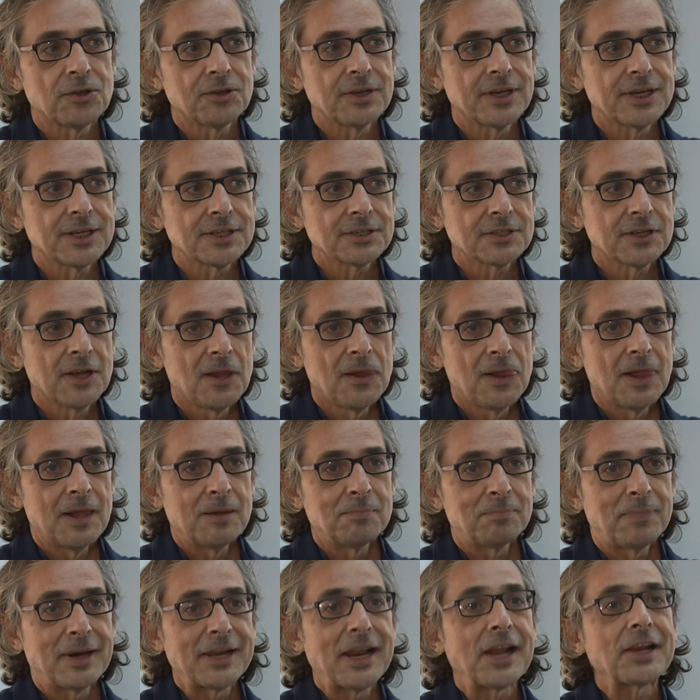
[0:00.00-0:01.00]
for all the
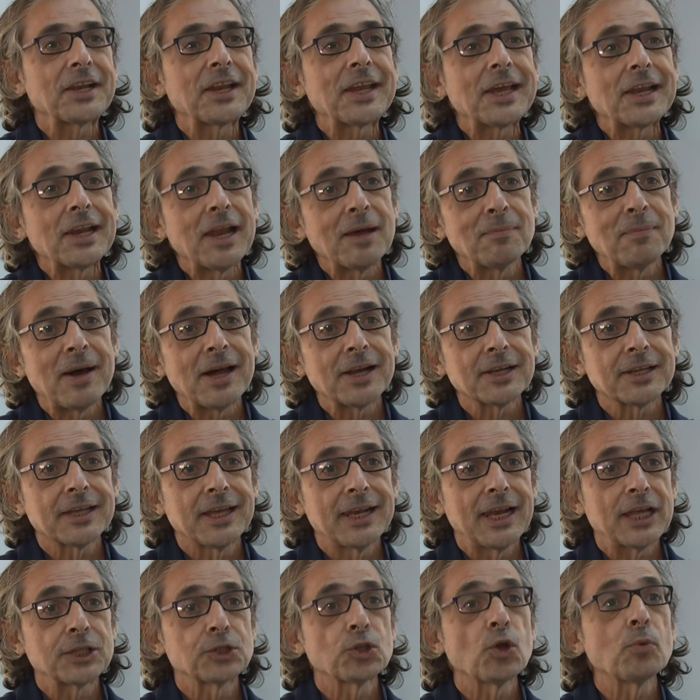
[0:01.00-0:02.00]
street names and
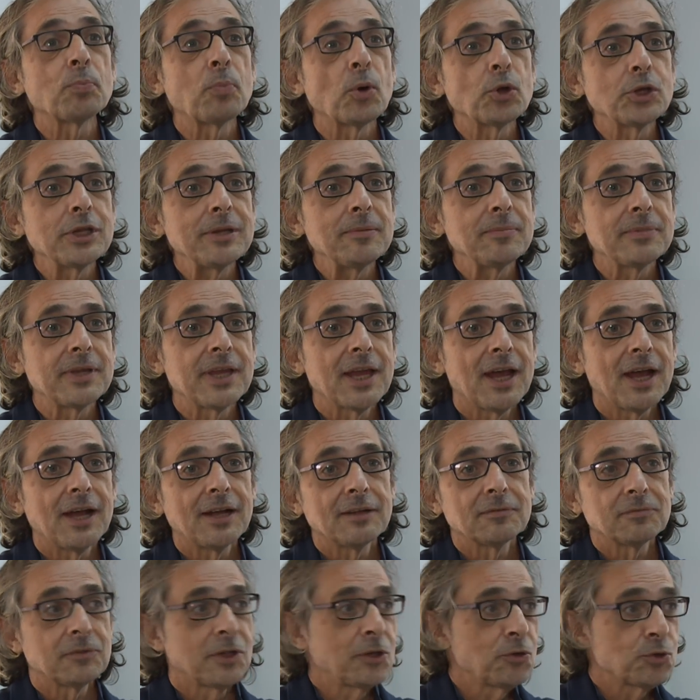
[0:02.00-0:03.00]
signposts in our
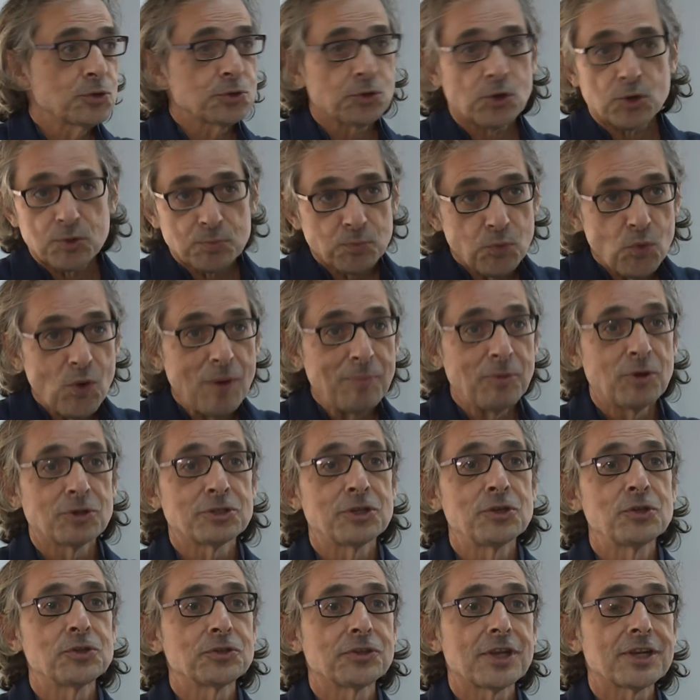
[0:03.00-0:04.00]
village to be
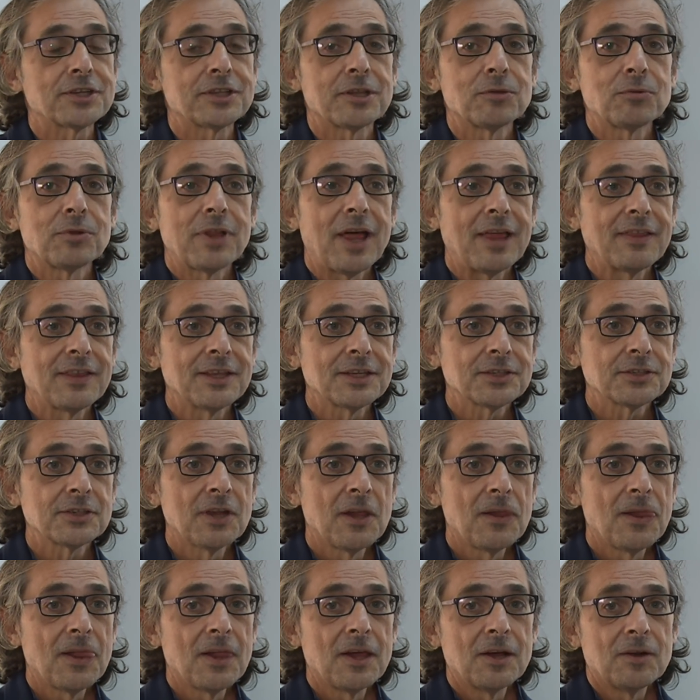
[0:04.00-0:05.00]
spelt out the way we
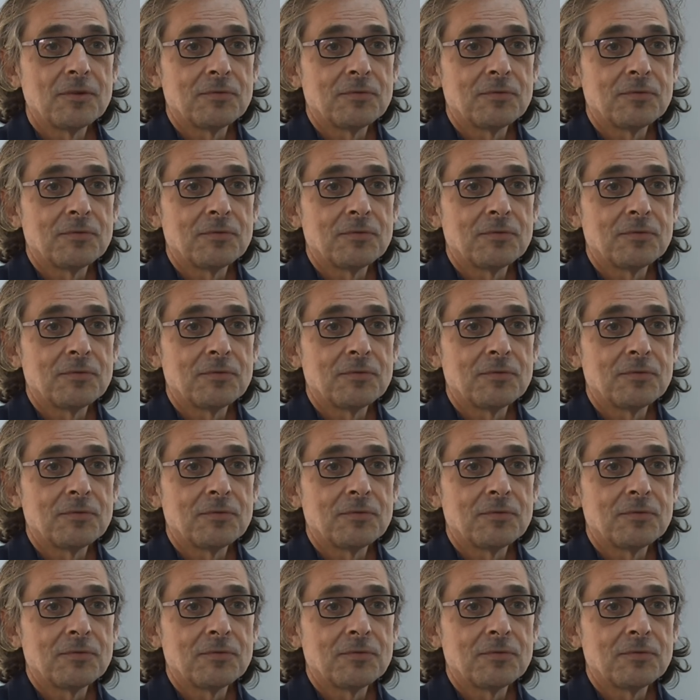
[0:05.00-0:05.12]
pronounced them,